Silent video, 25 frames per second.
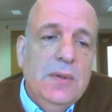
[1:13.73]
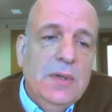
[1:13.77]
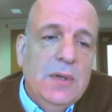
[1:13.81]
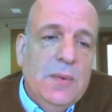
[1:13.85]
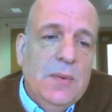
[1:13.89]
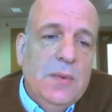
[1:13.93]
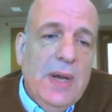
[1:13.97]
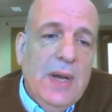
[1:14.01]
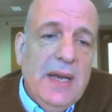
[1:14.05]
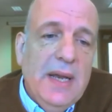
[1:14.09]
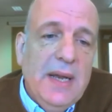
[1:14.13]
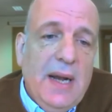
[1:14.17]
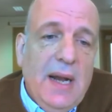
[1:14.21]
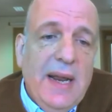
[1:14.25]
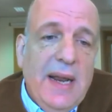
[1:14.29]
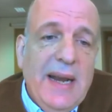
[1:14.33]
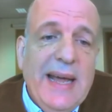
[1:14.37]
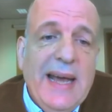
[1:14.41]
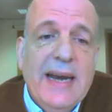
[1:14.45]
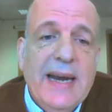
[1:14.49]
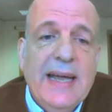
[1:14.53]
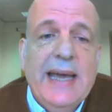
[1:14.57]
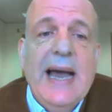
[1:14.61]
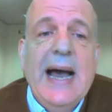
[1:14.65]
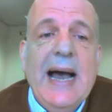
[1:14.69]
Gwylan clearly
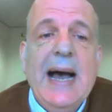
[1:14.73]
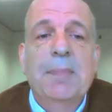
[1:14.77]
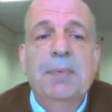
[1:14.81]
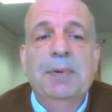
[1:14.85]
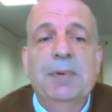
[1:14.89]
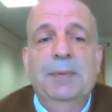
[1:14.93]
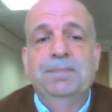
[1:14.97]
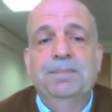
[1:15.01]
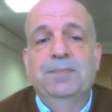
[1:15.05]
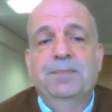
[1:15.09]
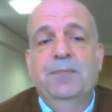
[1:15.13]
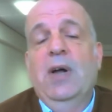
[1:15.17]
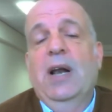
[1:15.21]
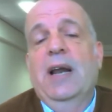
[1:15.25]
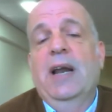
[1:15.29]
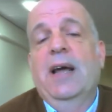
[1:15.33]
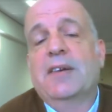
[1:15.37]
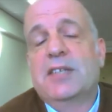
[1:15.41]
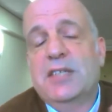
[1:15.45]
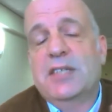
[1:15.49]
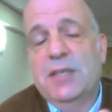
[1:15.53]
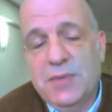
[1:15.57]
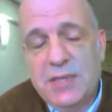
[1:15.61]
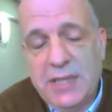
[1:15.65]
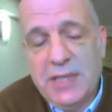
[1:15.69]
had a gap. Well,
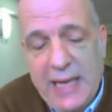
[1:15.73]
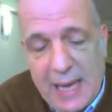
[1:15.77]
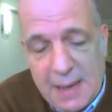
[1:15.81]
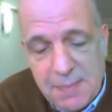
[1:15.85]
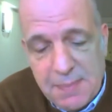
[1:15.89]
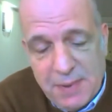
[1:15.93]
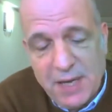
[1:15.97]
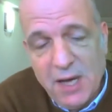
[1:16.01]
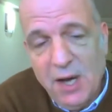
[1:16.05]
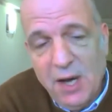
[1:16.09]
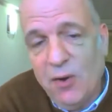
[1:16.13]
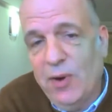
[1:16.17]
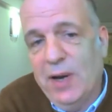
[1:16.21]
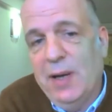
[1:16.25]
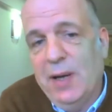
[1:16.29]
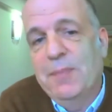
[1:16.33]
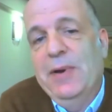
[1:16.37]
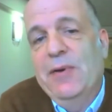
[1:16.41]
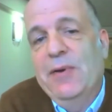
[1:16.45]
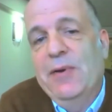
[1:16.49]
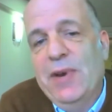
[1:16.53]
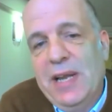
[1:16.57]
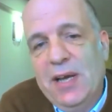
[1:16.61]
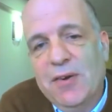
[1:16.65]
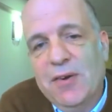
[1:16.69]
actually it was a gaping hole, I'll
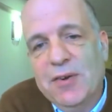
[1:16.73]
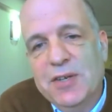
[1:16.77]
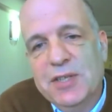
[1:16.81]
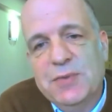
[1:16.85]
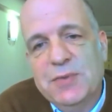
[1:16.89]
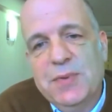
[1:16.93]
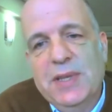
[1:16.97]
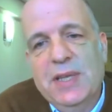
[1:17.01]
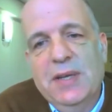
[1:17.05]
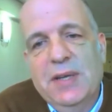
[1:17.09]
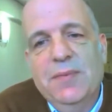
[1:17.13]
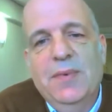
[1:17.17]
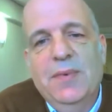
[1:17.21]
be really honest with you.